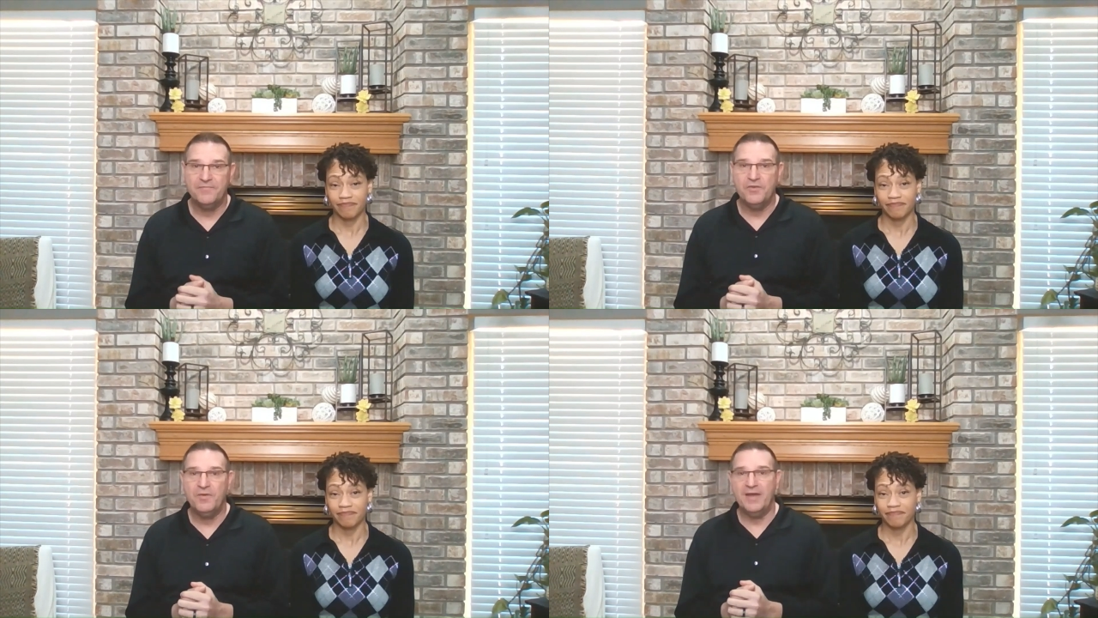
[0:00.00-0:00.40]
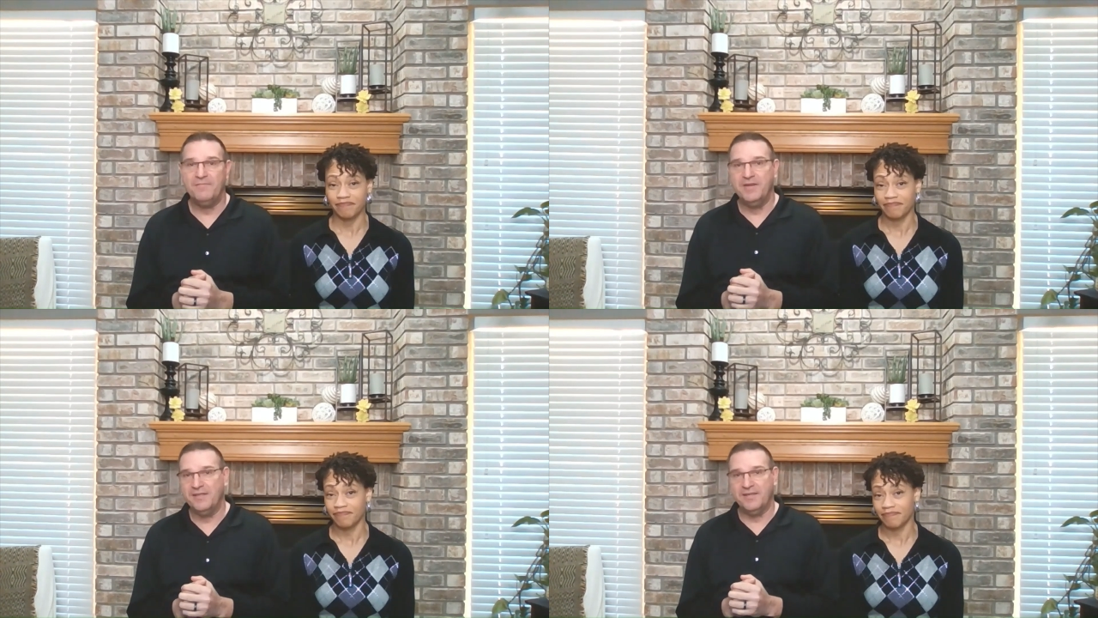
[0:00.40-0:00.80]
Speaker 1: if you have
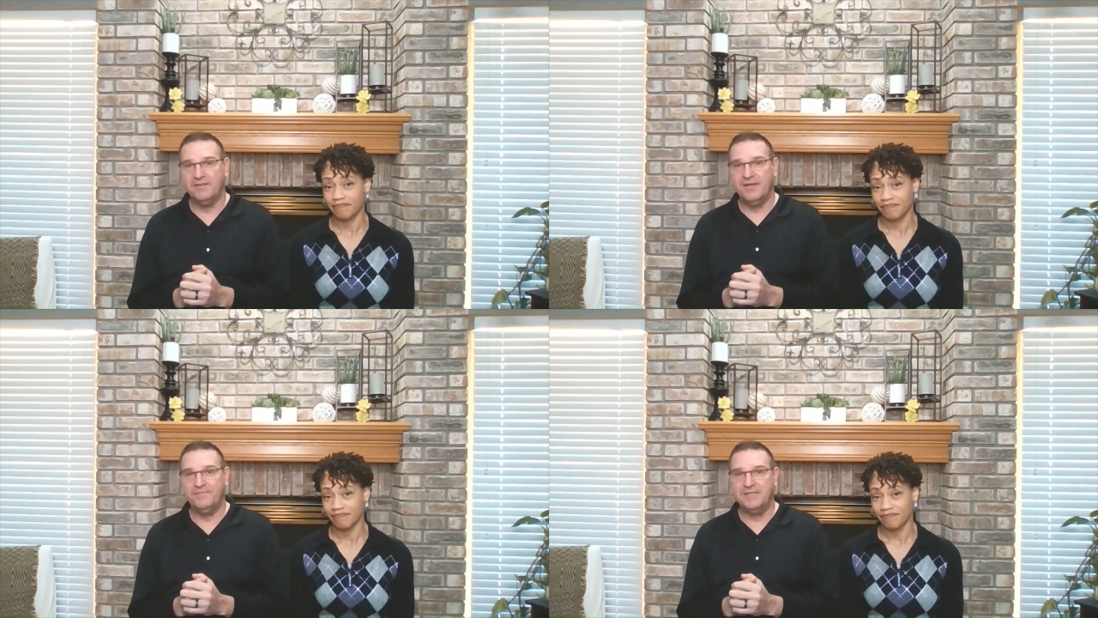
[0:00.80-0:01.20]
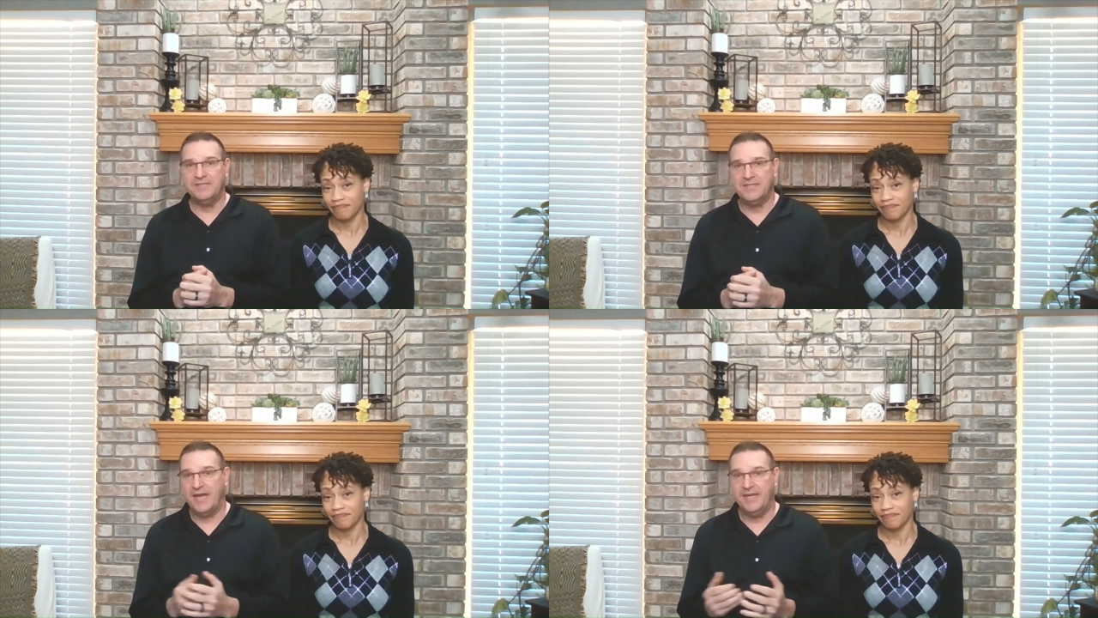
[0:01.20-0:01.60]
nothing left
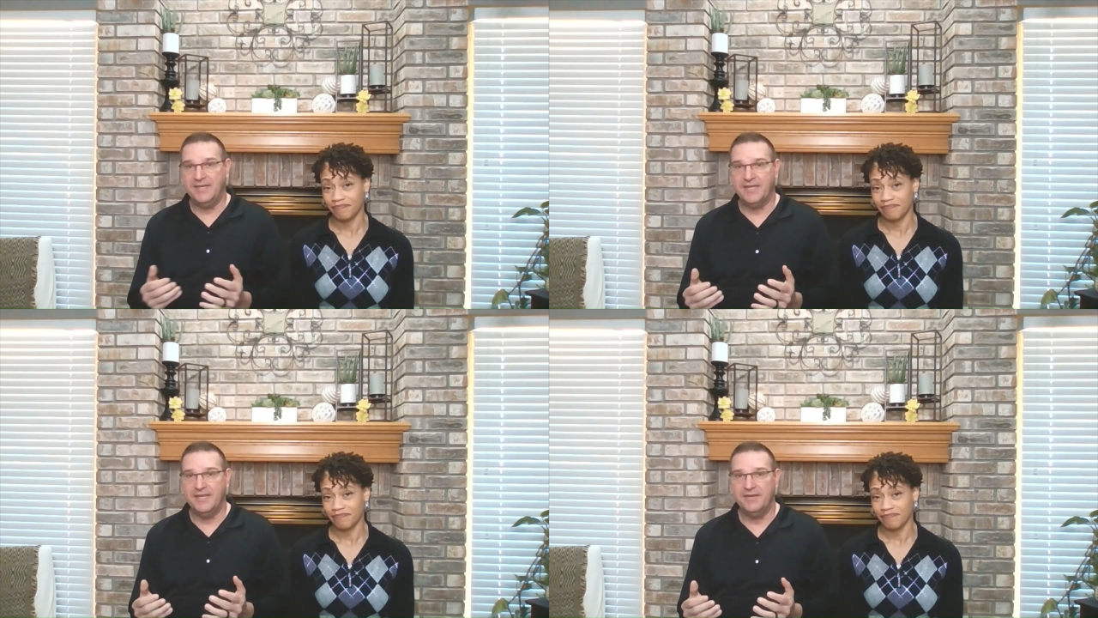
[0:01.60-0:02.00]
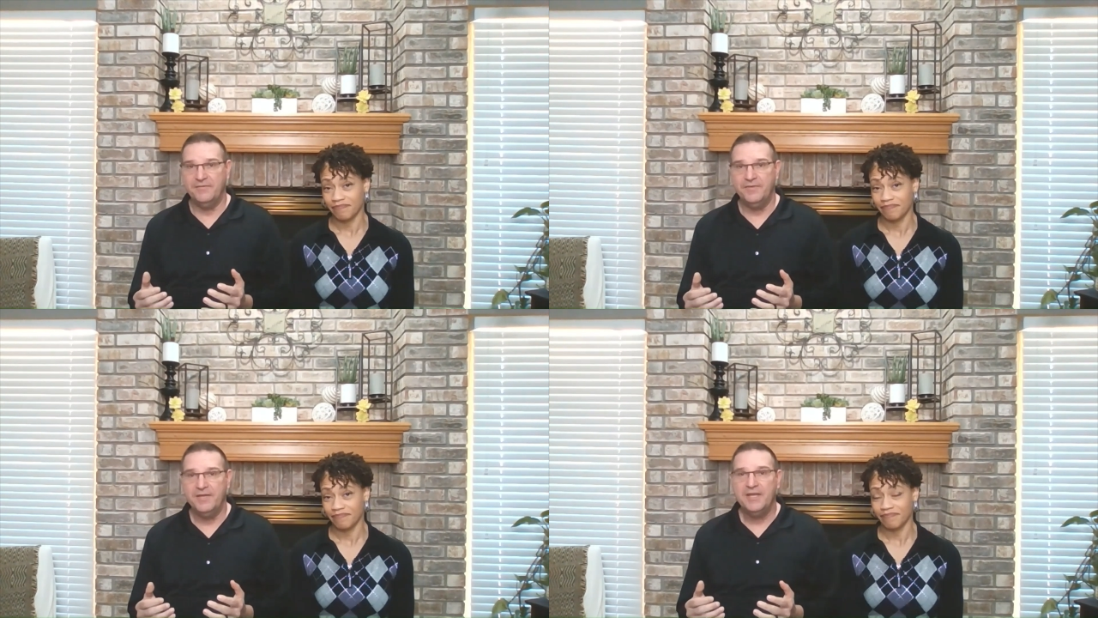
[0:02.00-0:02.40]
inside to give.
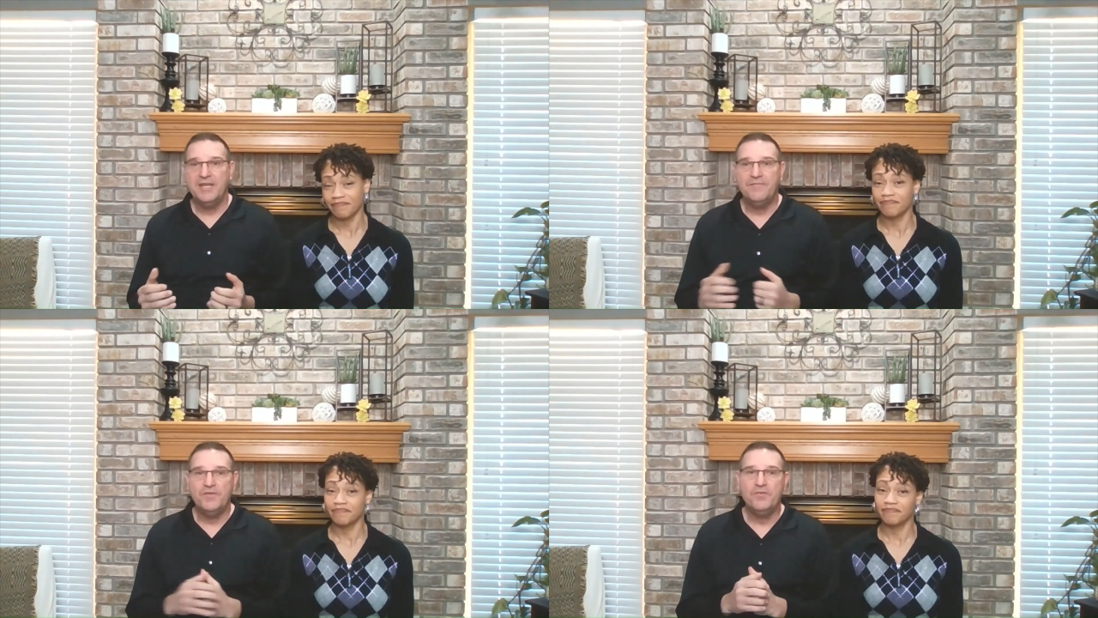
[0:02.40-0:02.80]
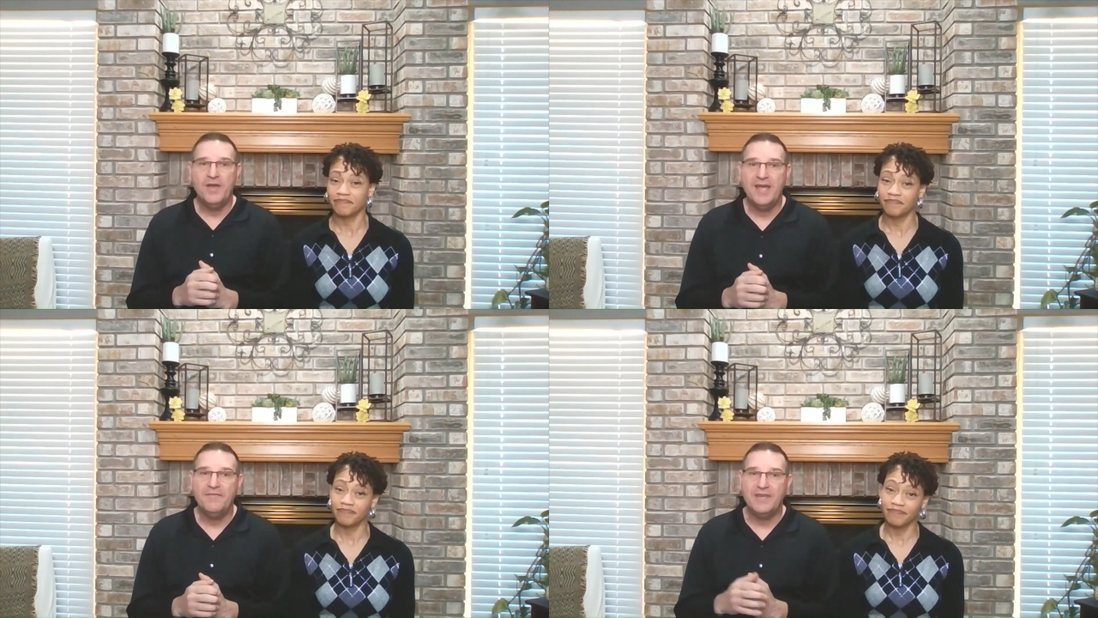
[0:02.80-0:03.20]
If you
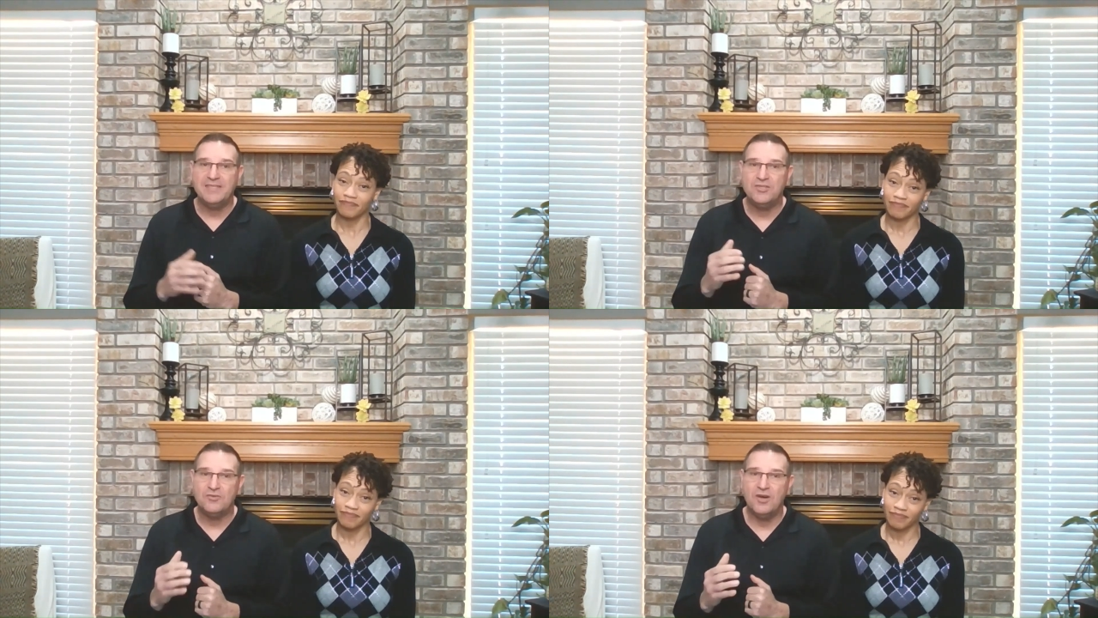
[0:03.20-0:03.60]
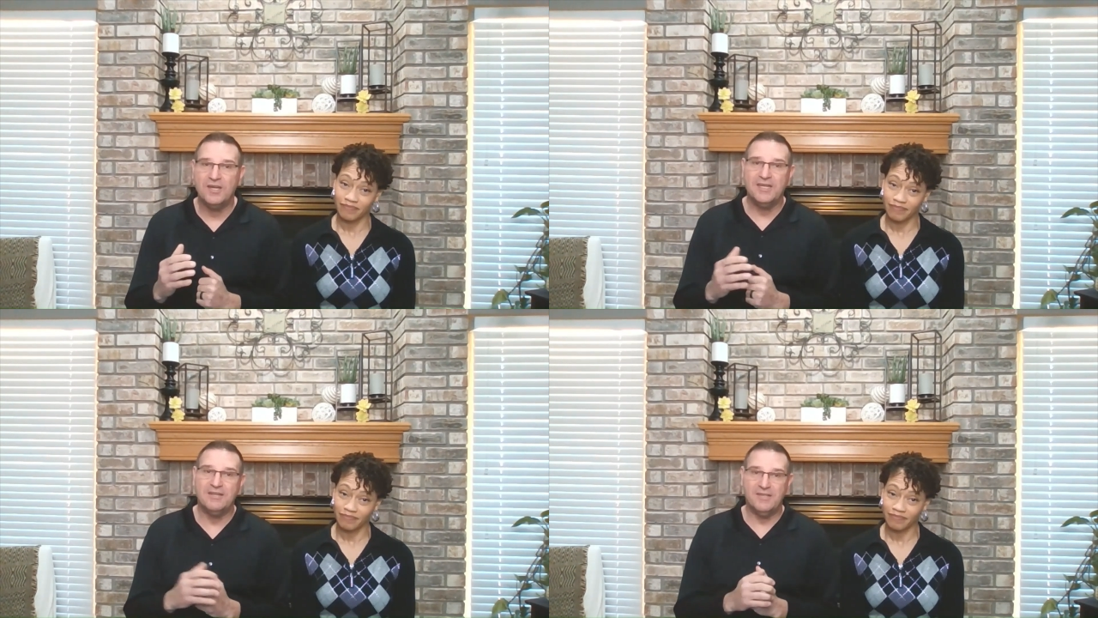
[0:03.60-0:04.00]
have a strong
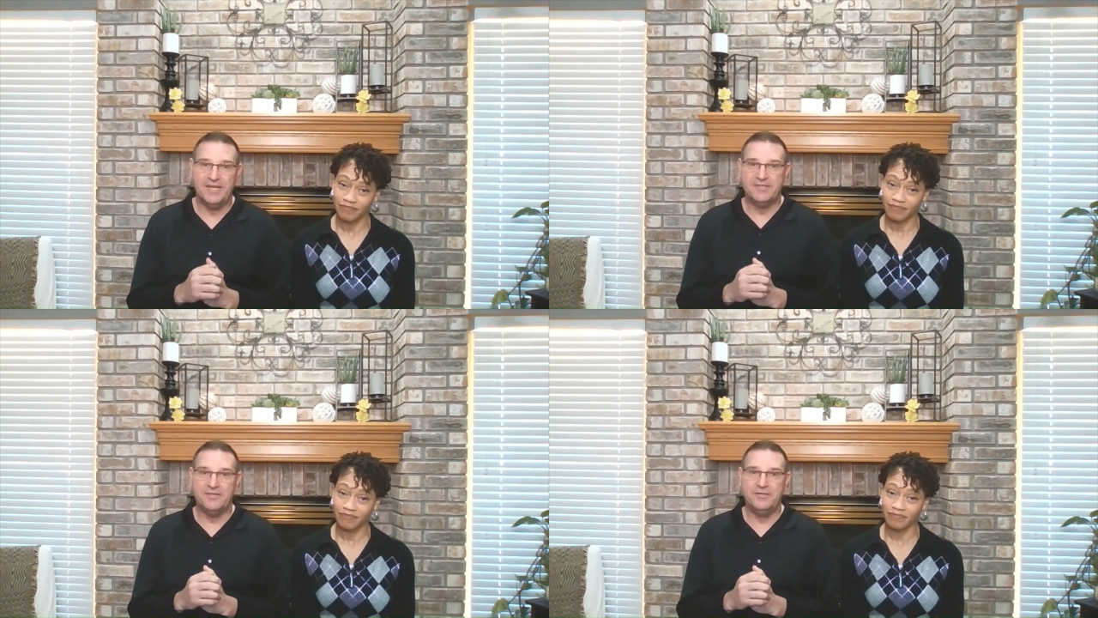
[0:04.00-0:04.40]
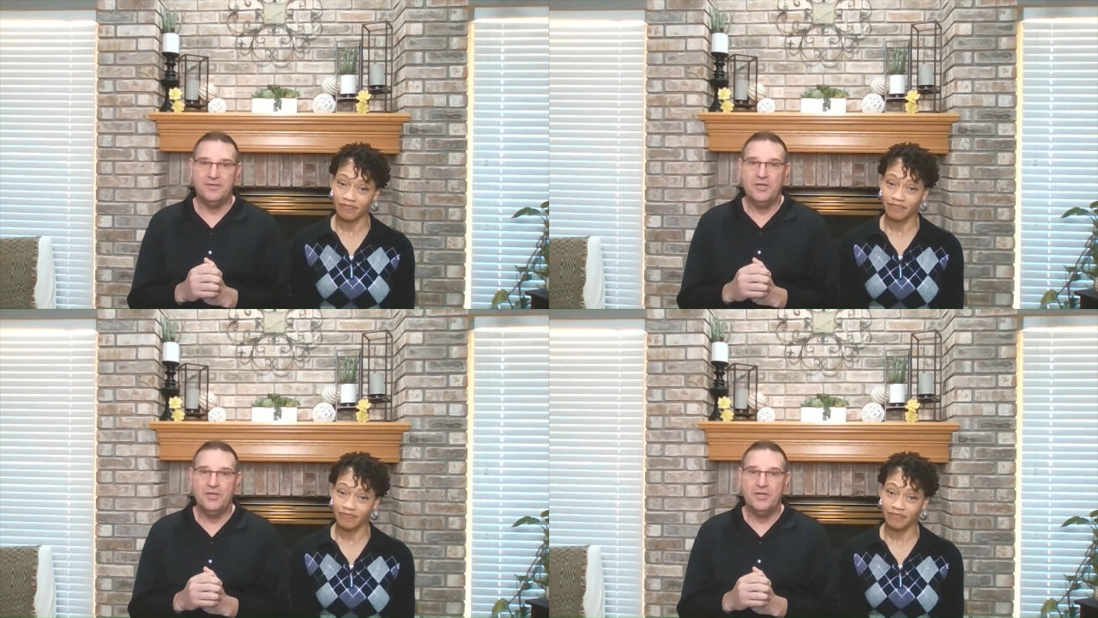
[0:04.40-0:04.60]
neglector,